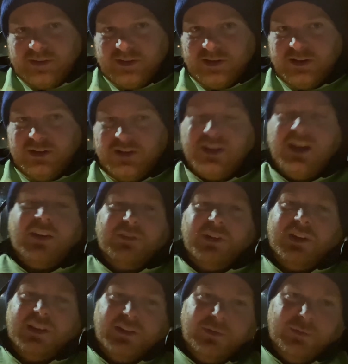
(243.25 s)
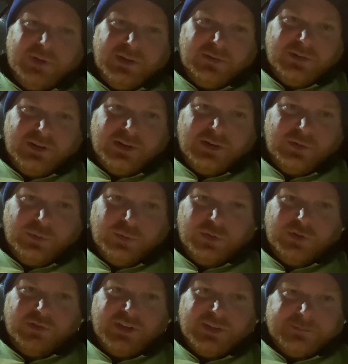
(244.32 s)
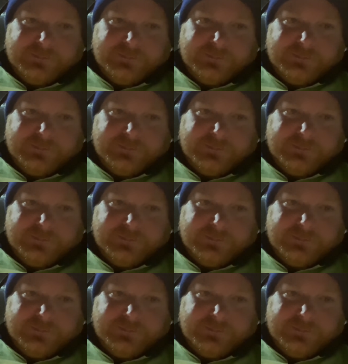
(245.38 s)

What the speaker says: the curry that we're ordering,